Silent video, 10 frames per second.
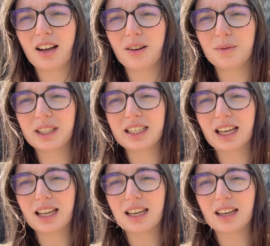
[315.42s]
we
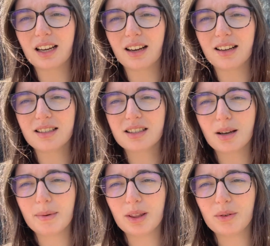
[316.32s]
can
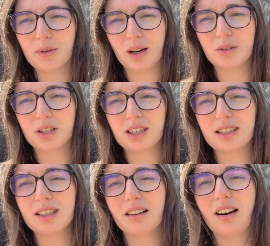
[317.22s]
stop at the flower
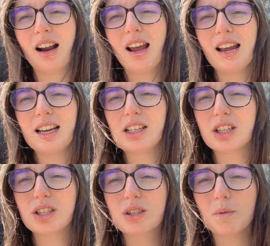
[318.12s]
center and
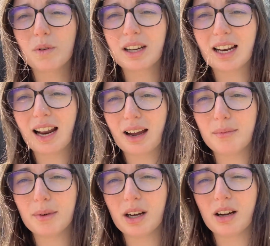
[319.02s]
just
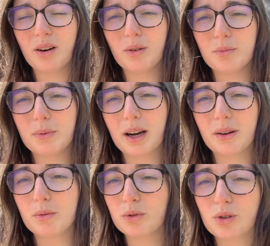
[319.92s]
climb by
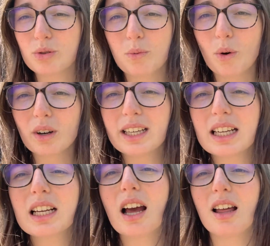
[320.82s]
just
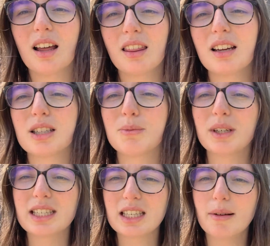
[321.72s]
walking. I think it's
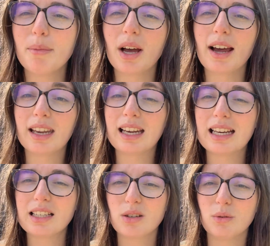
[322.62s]
pretty steep, but at
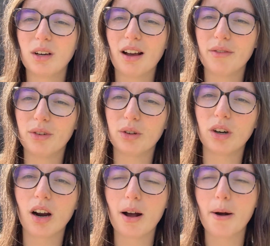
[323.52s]
least you wouldn't have your